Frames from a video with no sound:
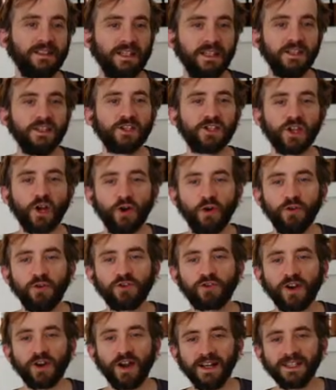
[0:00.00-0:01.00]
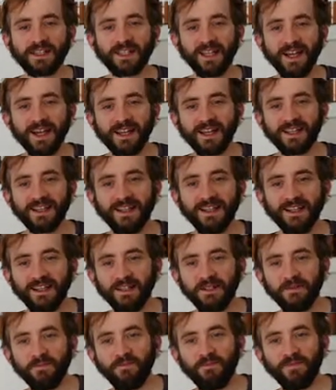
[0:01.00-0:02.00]
in the zone trying to
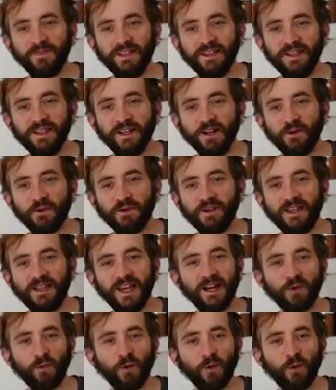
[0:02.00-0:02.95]
get